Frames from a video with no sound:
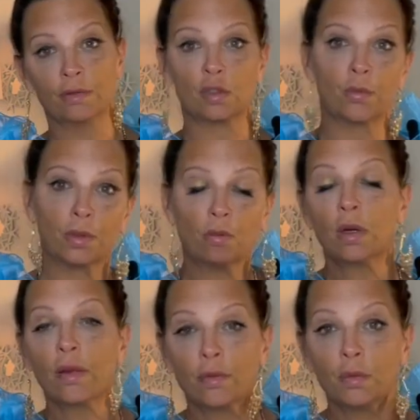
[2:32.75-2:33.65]
stupid,
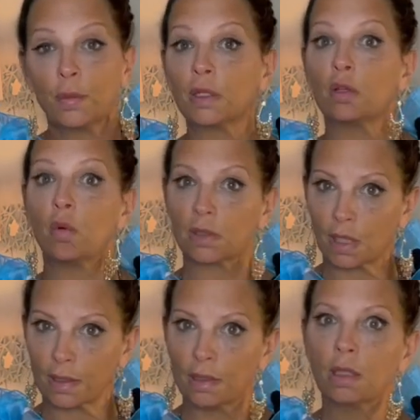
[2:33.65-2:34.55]
whatever, but you wanted to
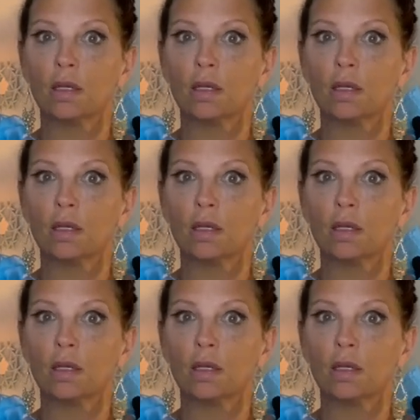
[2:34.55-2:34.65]
like